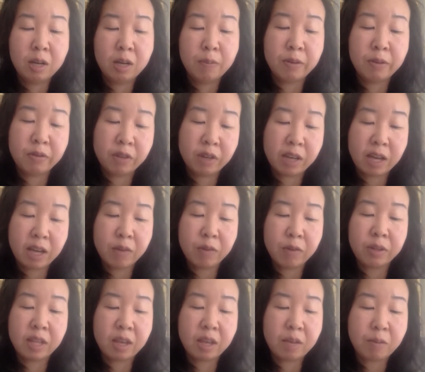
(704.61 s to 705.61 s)
but forget
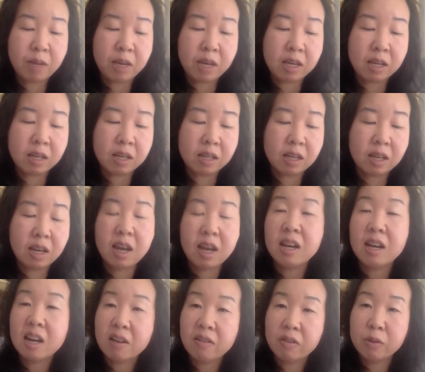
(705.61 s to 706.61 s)
what they mean
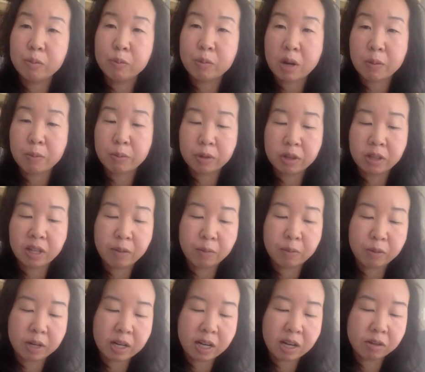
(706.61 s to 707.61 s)
and never properly
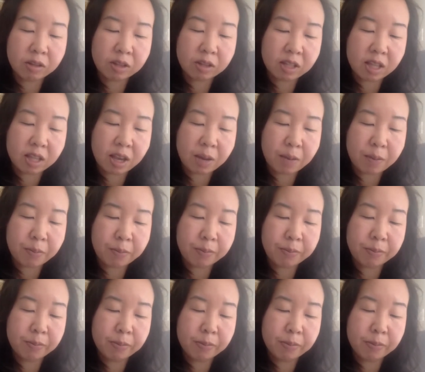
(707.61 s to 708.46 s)
pronounce them.